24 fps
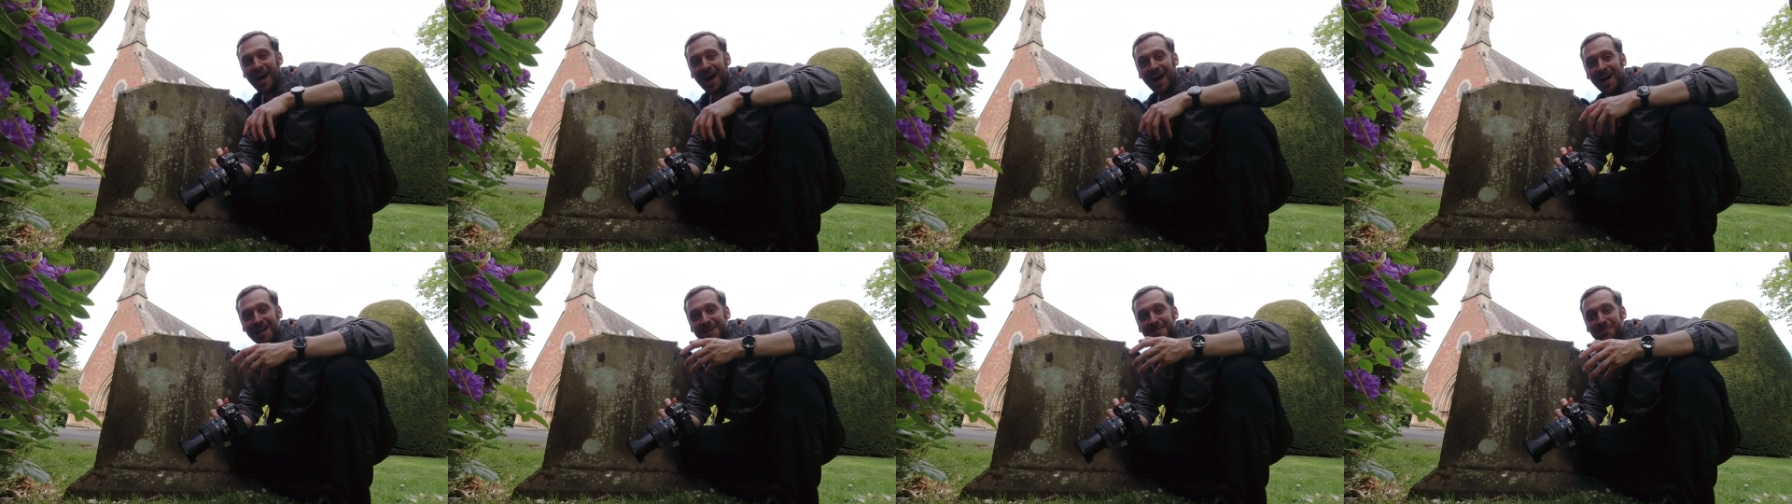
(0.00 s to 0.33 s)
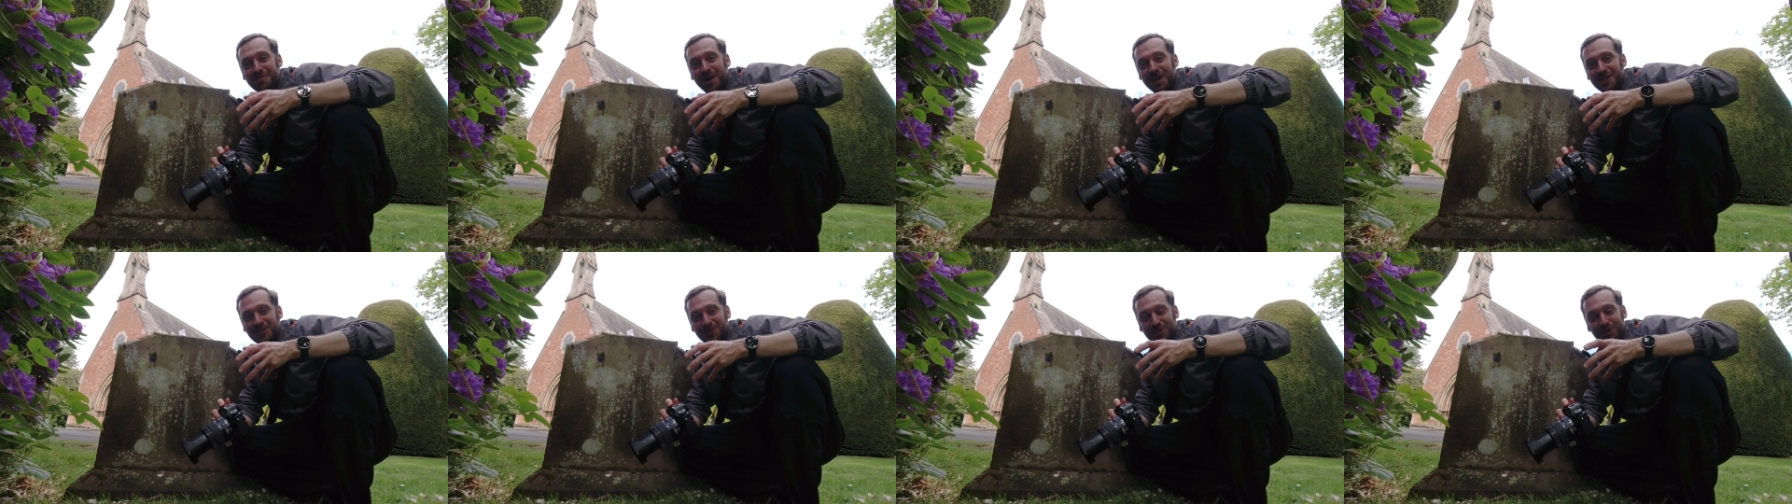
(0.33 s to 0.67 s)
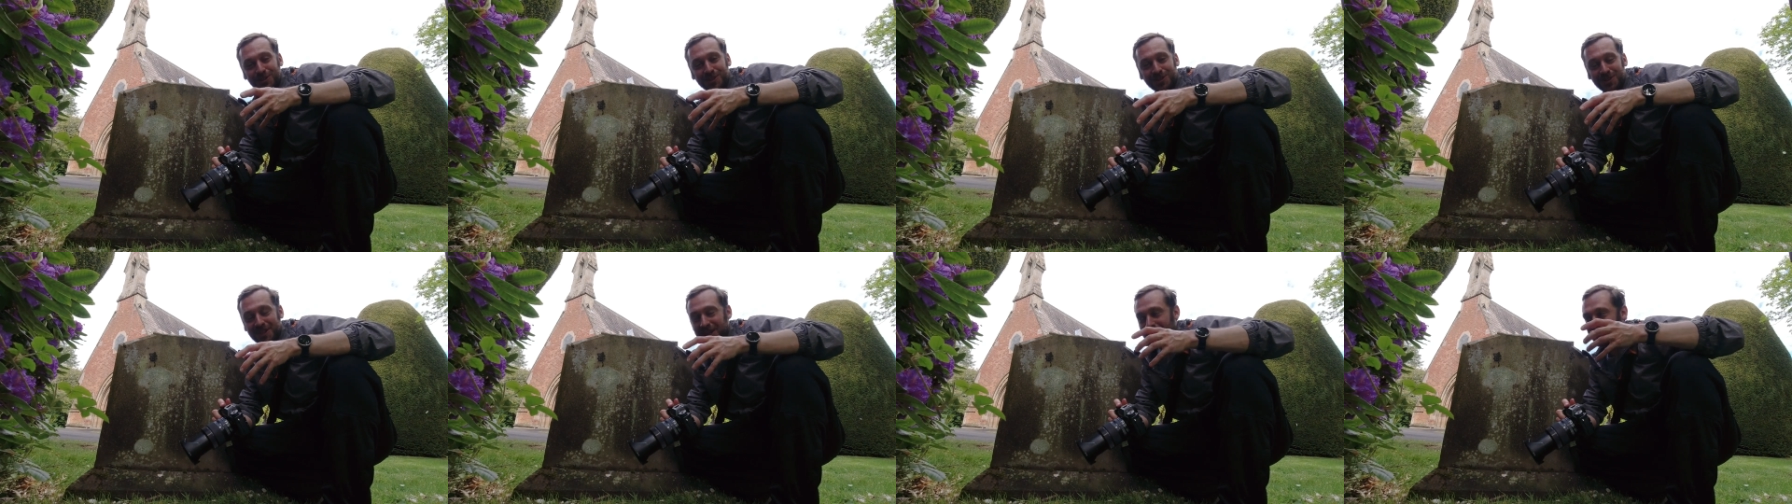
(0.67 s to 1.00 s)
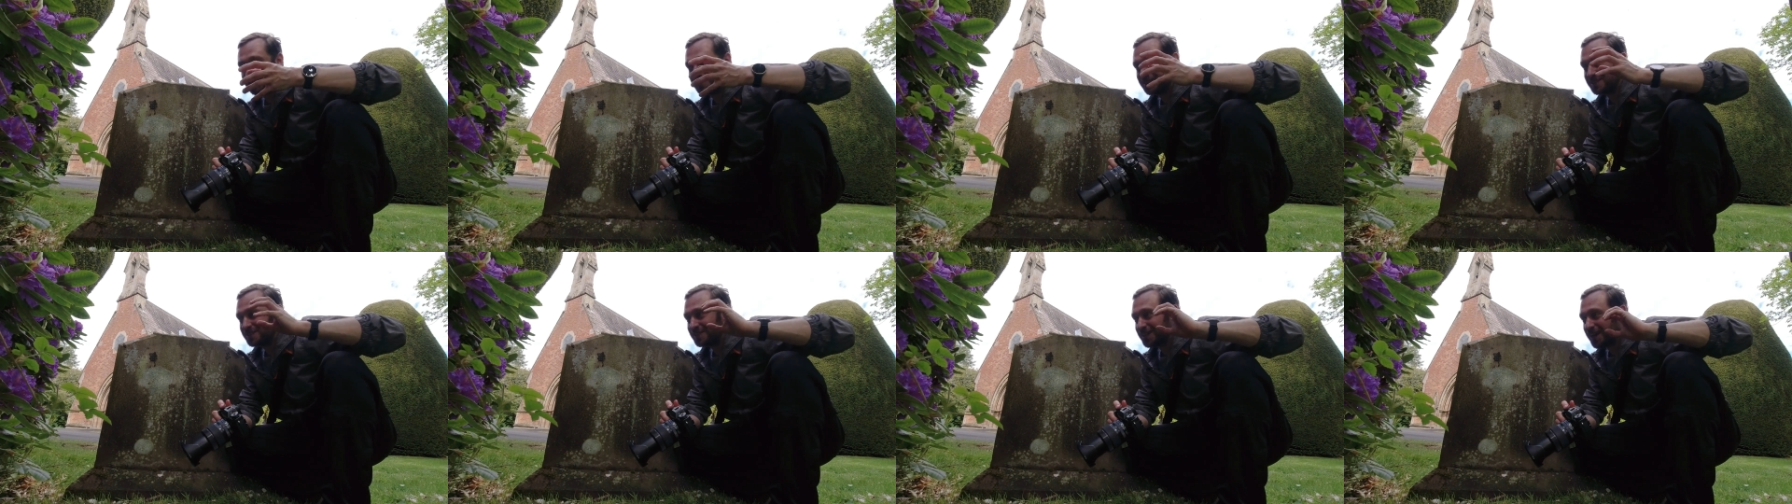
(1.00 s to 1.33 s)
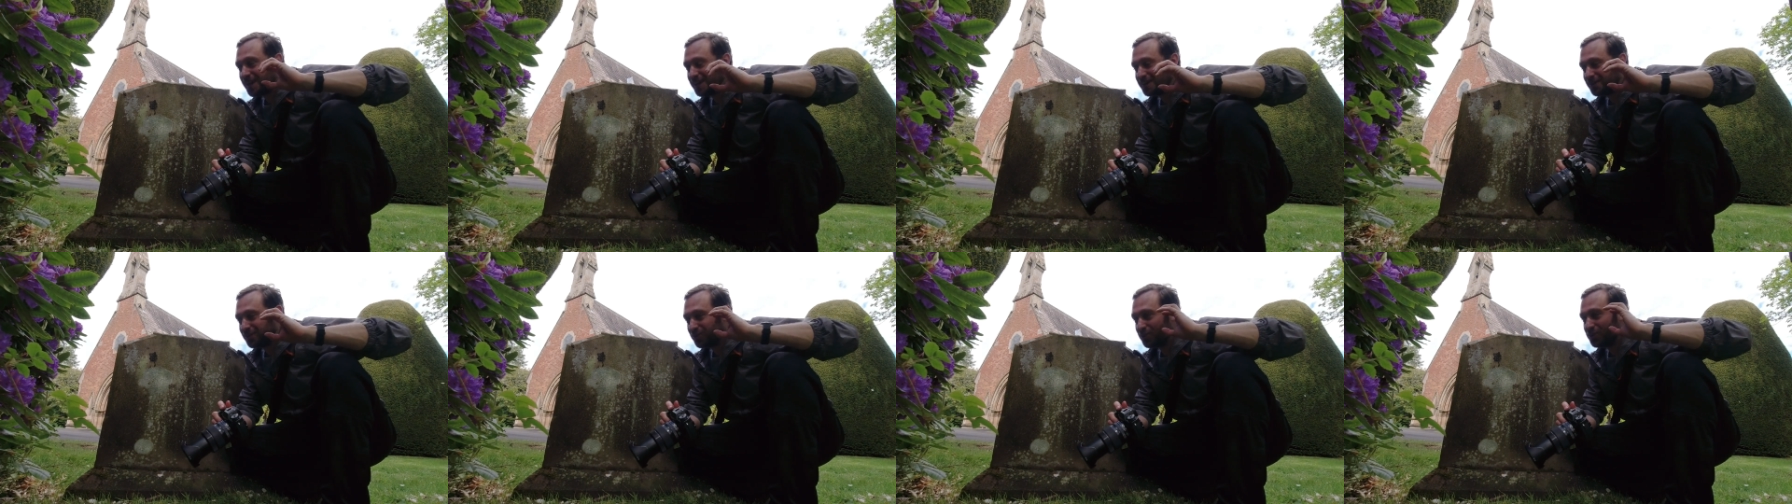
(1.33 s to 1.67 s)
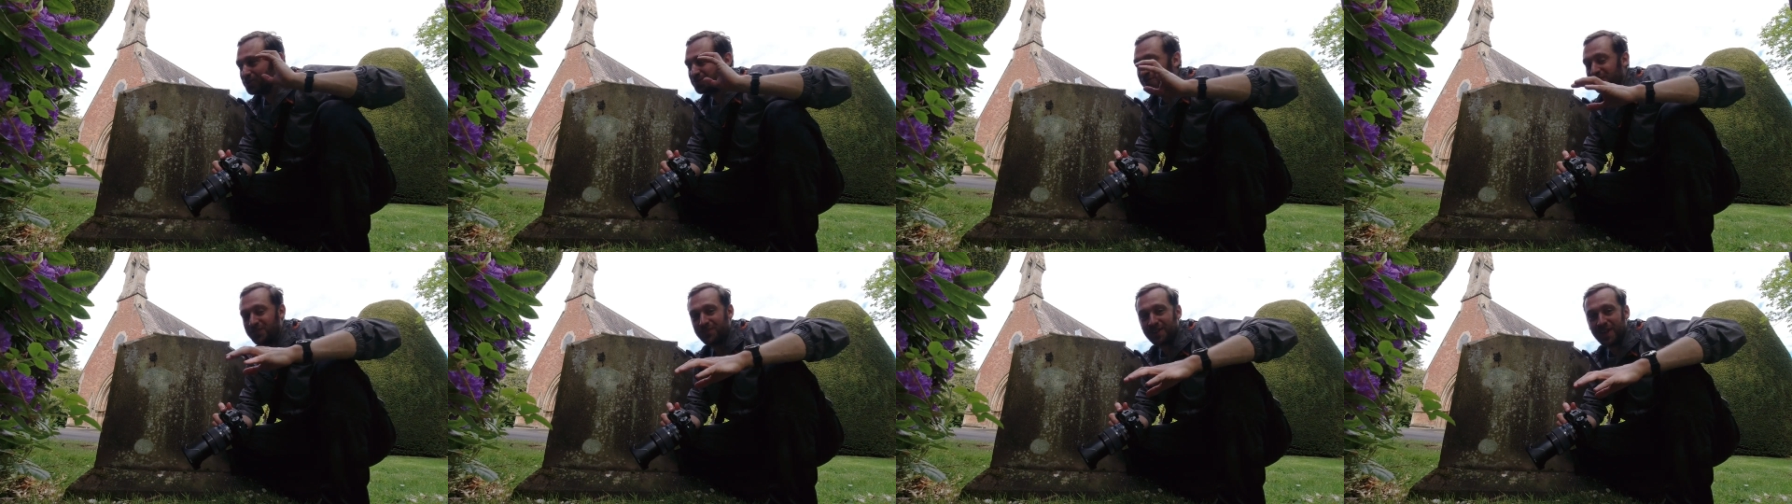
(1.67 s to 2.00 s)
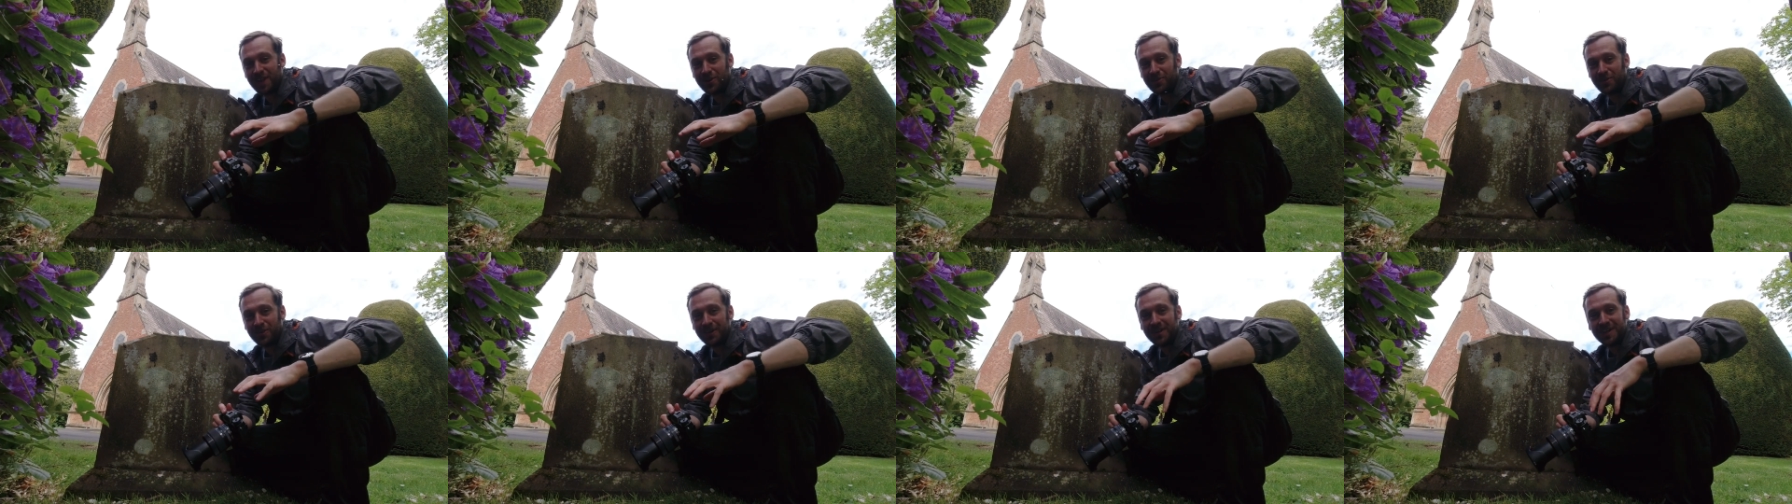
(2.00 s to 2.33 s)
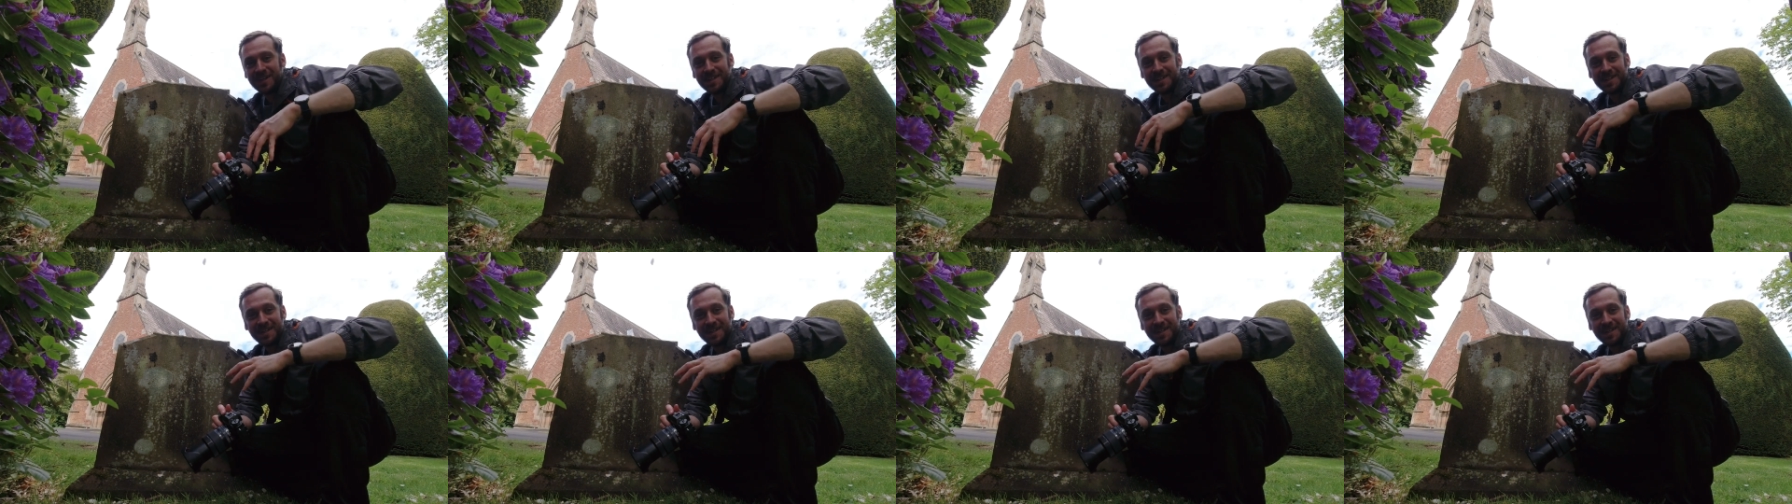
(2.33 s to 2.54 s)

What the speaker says: I imagine they'd kind of go to a flower